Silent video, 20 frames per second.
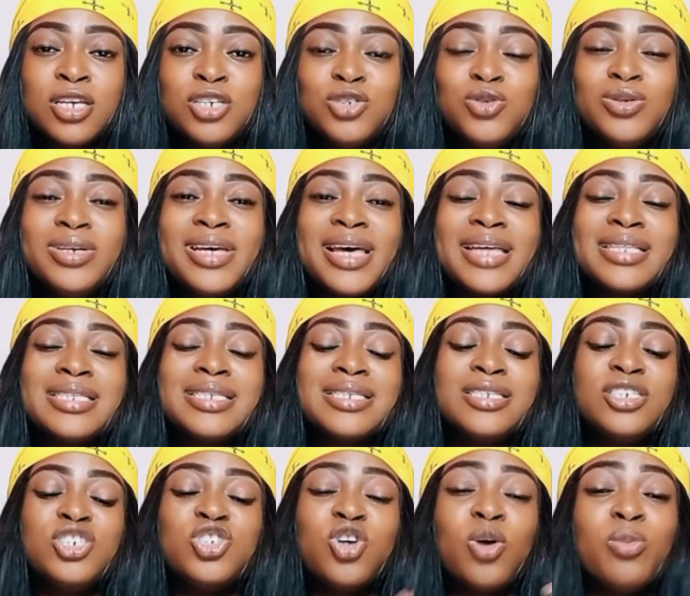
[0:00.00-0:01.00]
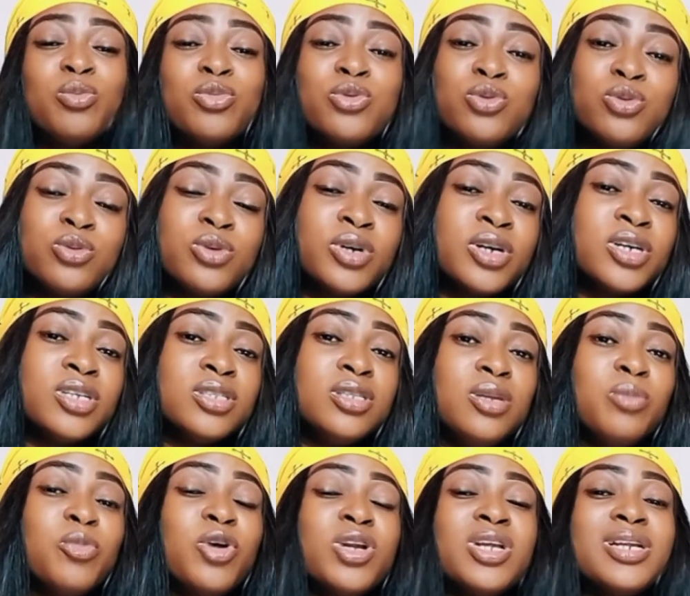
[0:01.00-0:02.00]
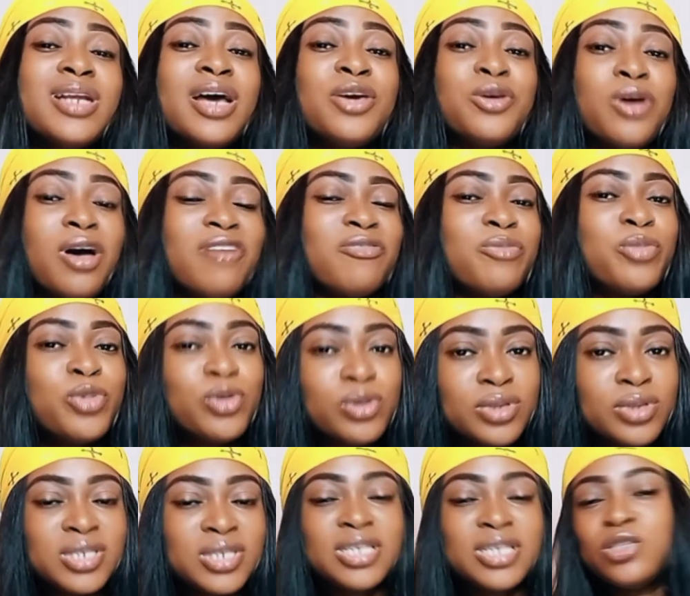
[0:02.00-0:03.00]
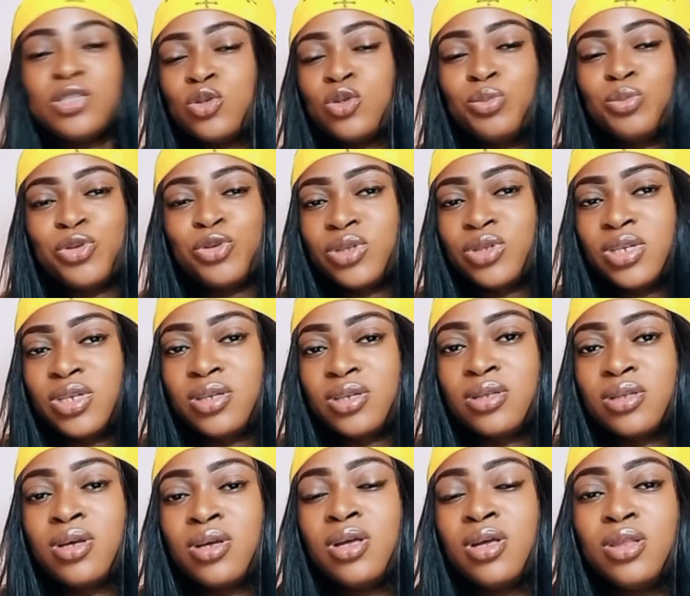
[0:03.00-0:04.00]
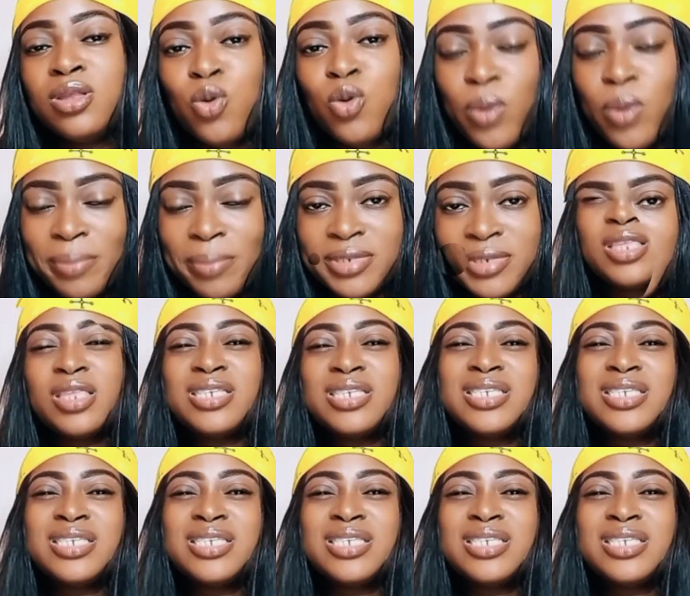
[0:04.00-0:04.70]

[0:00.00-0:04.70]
you get double the money that you have put into building the website.